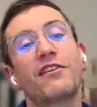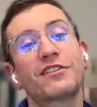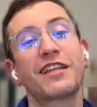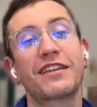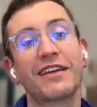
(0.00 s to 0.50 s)

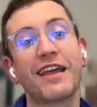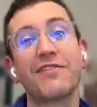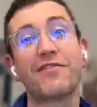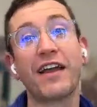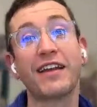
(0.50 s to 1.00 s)
alongs, I think,
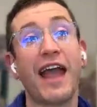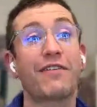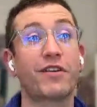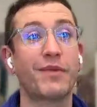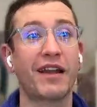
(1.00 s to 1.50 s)
invite
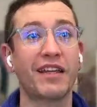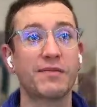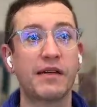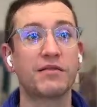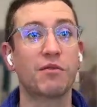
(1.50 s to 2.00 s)
everybody to
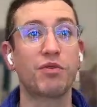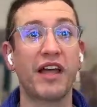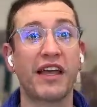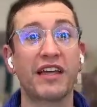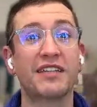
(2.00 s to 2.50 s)
be able to
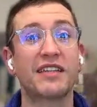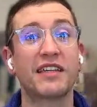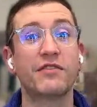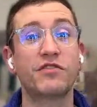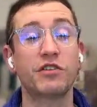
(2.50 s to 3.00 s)
play because it
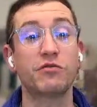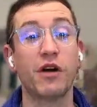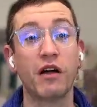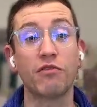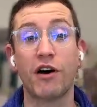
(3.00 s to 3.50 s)
gives you
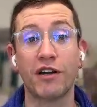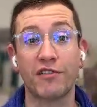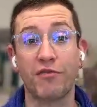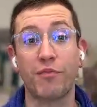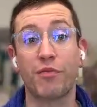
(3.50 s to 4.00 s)
a lot
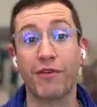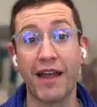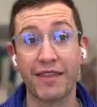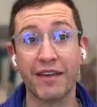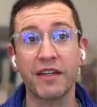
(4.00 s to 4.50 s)
of breadth.
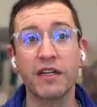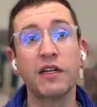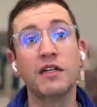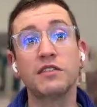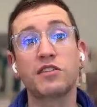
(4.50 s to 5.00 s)

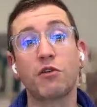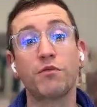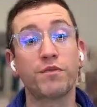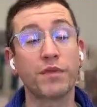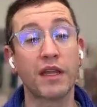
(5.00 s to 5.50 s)

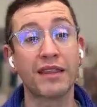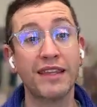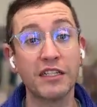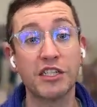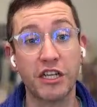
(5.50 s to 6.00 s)
So
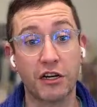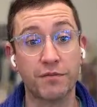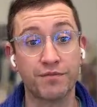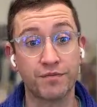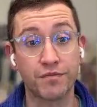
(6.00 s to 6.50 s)
this year,
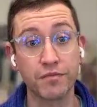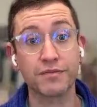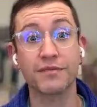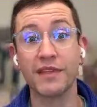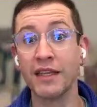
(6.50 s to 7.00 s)

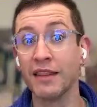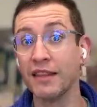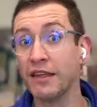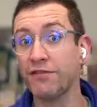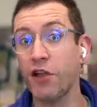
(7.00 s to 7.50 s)

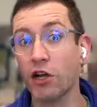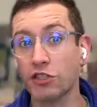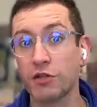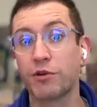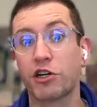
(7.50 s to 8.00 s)
the
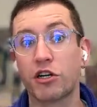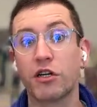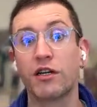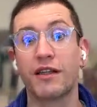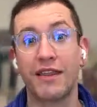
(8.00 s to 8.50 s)
Flocktober
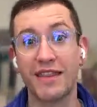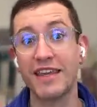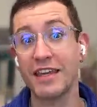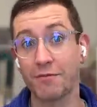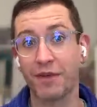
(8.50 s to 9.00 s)

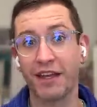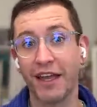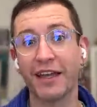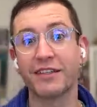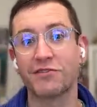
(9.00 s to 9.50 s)
theme
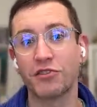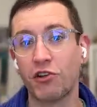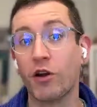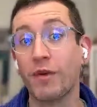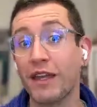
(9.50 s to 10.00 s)
is
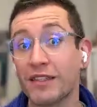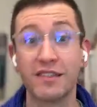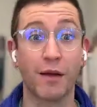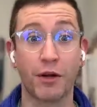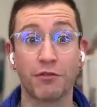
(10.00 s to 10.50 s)
European
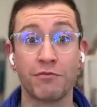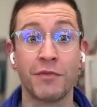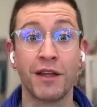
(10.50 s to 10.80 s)
summer.